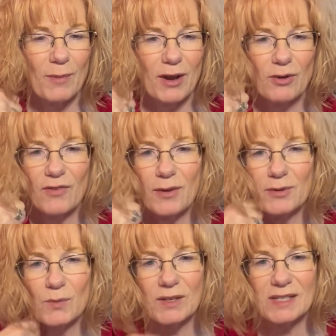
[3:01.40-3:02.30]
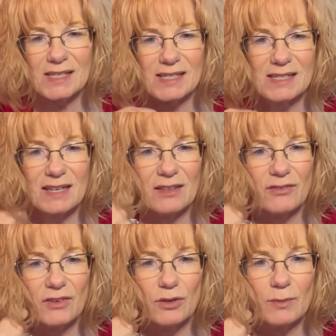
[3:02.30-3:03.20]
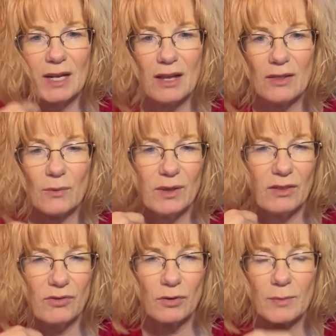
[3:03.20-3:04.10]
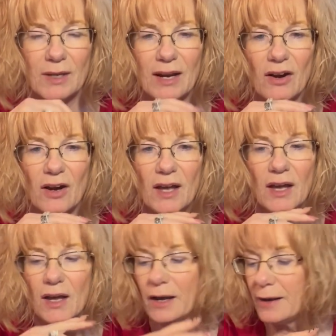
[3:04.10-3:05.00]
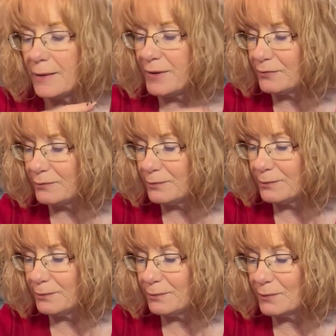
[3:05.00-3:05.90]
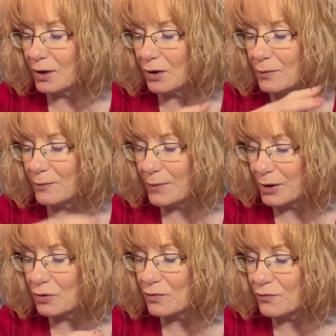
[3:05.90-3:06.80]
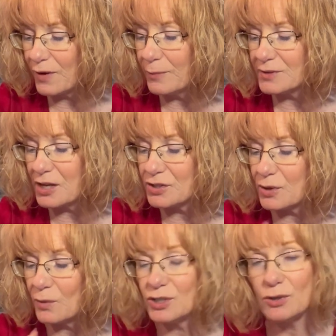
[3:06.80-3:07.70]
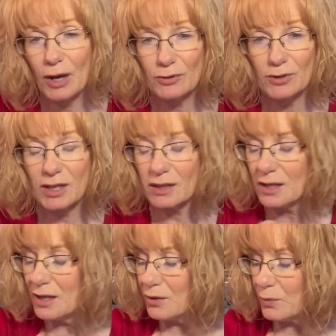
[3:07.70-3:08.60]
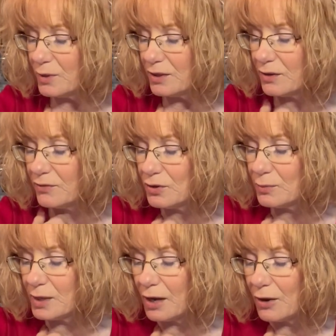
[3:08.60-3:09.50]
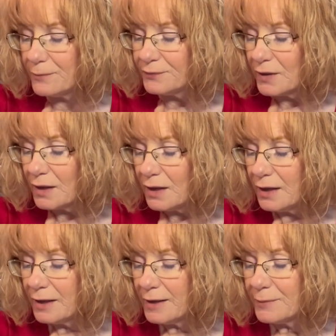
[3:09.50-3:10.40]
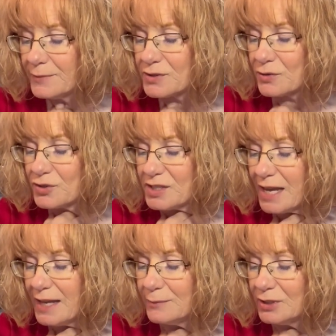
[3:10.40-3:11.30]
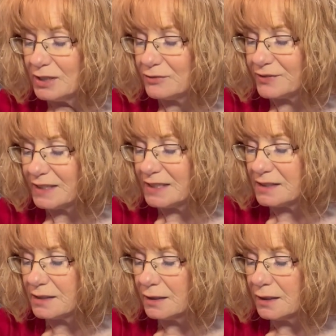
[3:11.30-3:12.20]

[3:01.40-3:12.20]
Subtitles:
microfiber is 1/60th of the width of a human hair. And our microfiber is actually 1/200th the width of a human hair. So there's 10 million feet